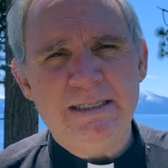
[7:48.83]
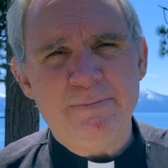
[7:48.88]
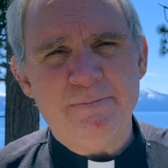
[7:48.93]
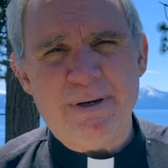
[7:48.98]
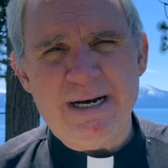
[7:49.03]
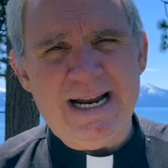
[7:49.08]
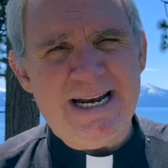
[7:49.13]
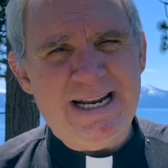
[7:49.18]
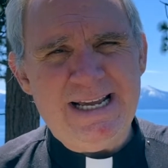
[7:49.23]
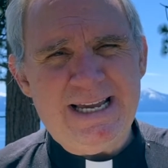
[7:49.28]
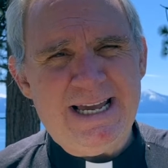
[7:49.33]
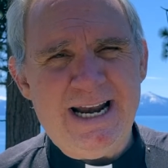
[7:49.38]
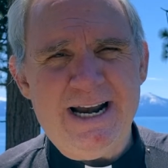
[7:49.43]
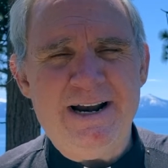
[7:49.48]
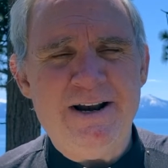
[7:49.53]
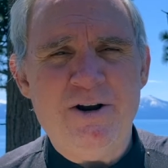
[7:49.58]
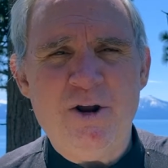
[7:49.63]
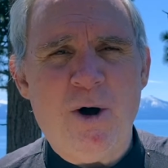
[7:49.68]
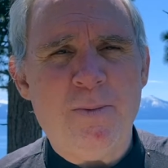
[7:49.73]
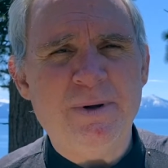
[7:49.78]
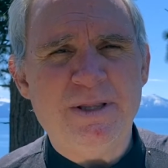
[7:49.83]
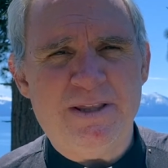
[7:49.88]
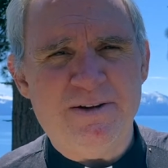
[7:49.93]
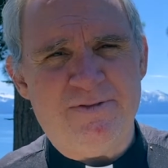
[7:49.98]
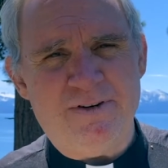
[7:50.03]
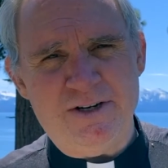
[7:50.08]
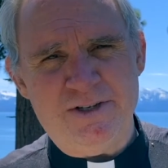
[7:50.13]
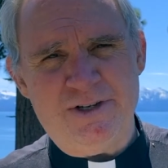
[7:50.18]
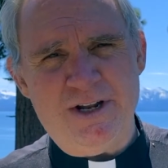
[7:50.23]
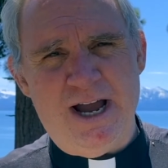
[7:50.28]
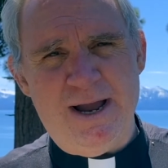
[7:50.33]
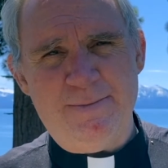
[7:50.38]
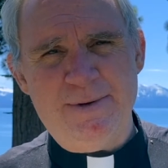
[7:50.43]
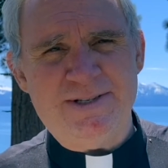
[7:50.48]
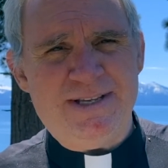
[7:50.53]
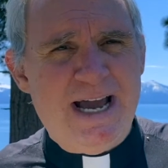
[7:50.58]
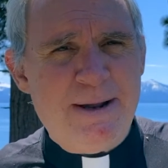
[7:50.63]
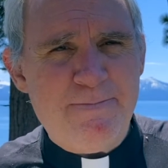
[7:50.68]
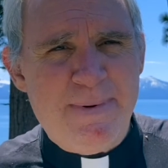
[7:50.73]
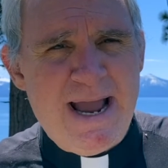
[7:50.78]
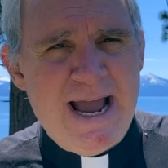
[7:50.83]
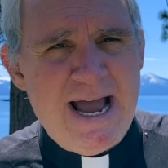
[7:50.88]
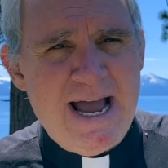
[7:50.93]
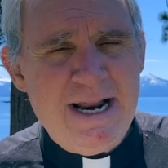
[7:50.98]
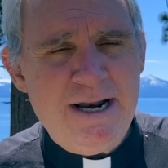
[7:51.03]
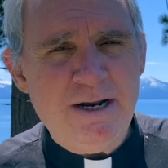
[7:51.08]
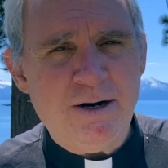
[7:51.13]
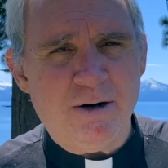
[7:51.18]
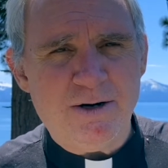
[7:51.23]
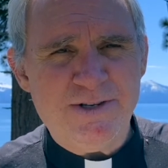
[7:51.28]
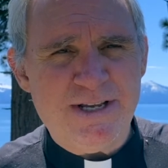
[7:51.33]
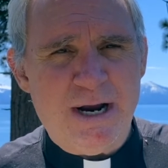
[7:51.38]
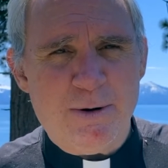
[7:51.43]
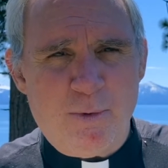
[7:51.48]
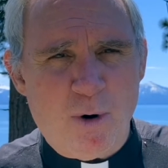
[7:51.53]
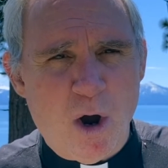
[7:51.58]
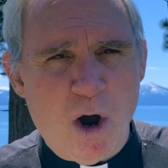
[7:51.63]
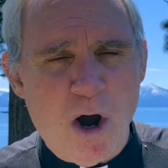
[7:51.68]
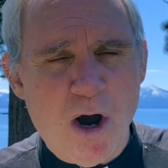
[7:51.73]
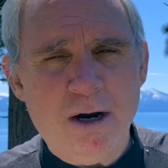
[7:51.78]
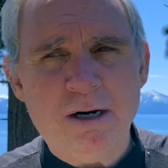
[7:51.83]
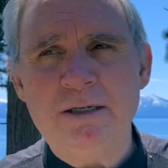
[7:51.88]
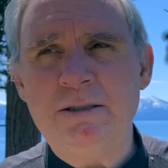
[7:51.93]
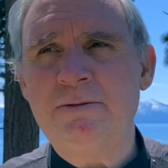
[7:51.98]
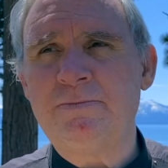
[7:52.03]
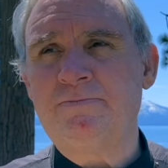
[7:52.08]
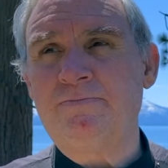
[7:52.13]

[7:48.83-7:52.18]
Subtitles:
but I didn't get an annulment the first time. Is that bad or is that wrong?